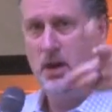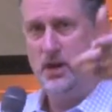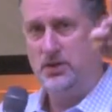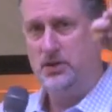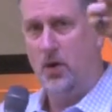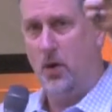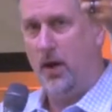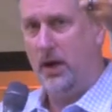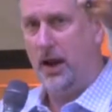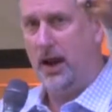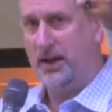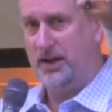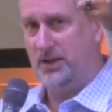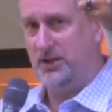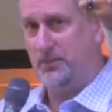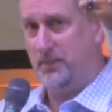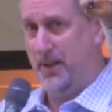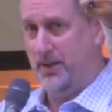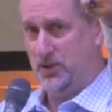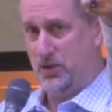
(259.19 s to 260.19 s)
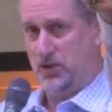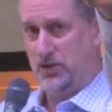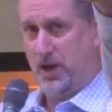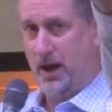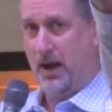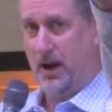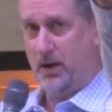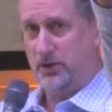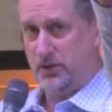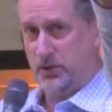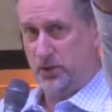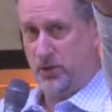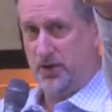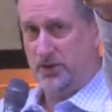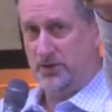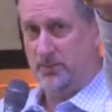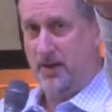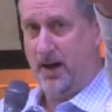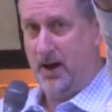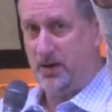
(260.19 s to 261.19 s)
So I'd like a special shout out to
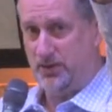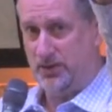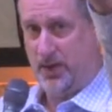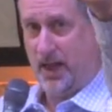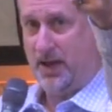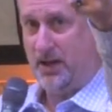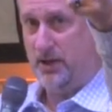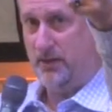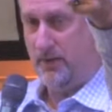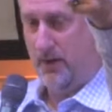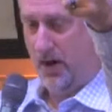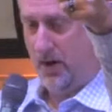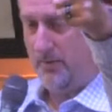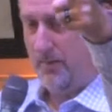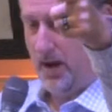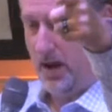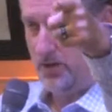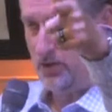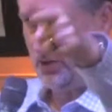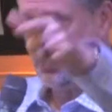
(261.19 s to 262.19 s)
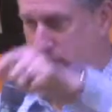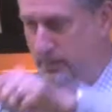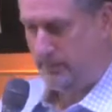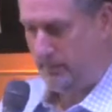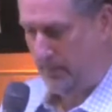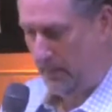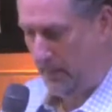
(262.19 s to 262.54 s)
Chris Myers. Thank you very much.